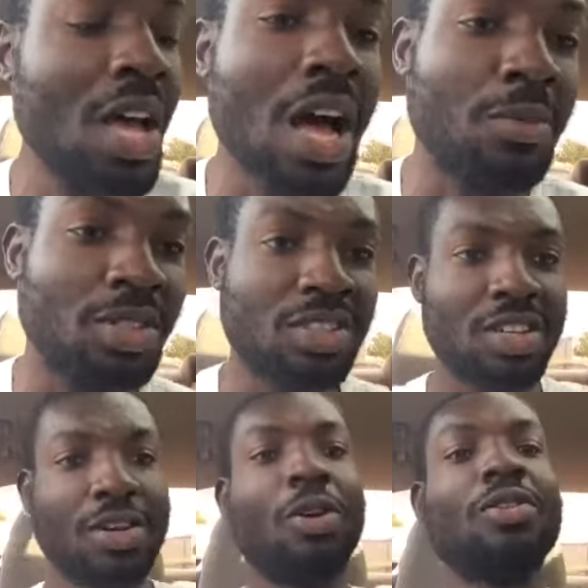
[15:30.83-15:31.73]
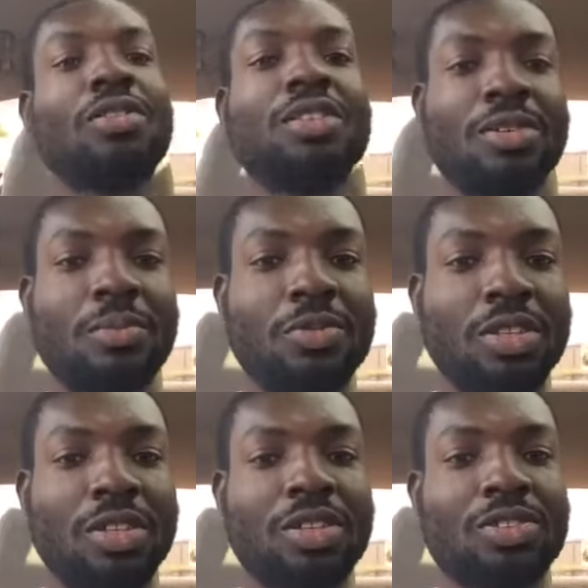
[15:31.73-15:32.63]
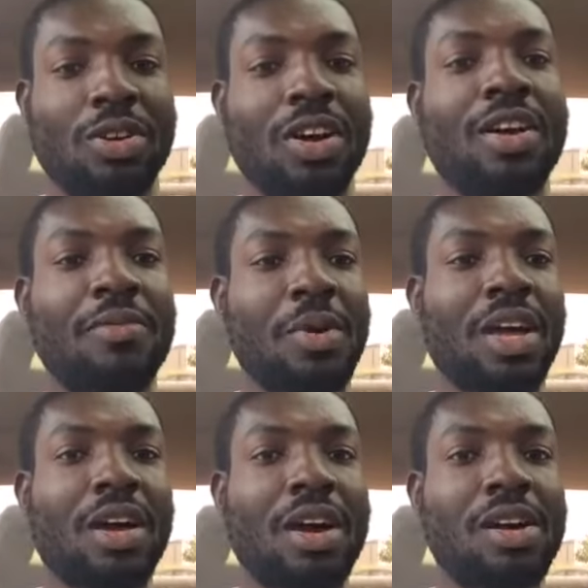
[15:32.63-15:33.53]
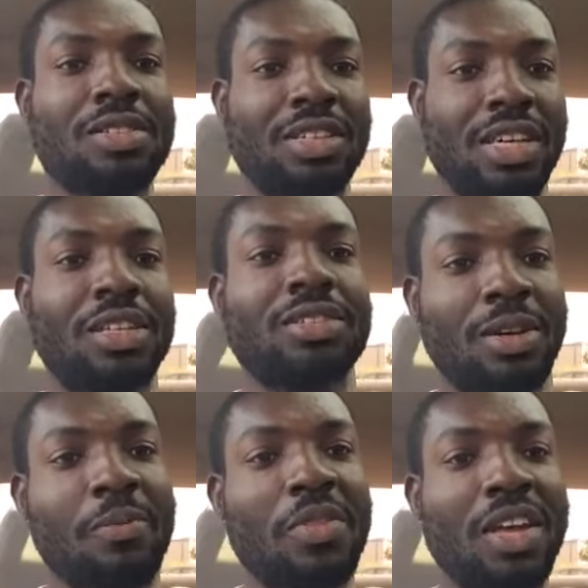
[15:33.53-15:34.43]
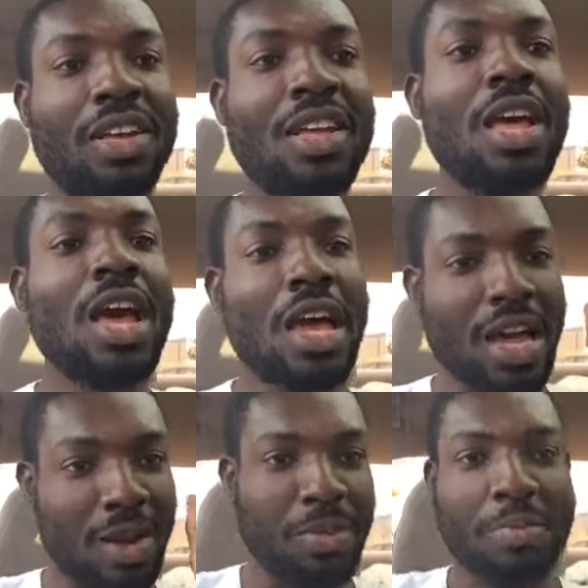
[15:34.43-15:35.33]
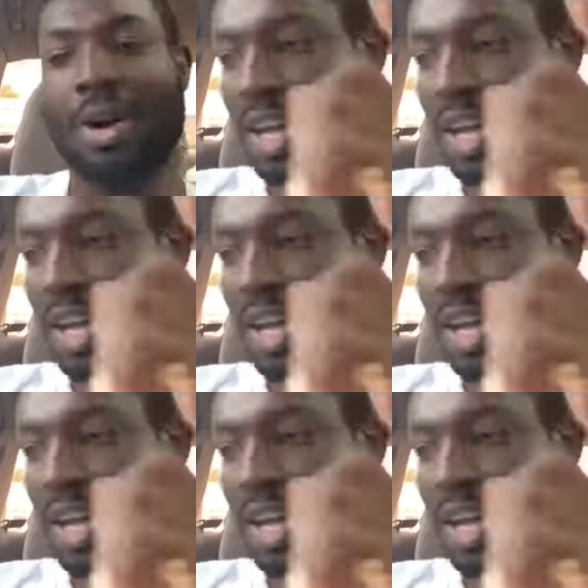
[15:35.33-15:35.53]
I'm just going to go to the trunk of my car to get something, and I'll be back.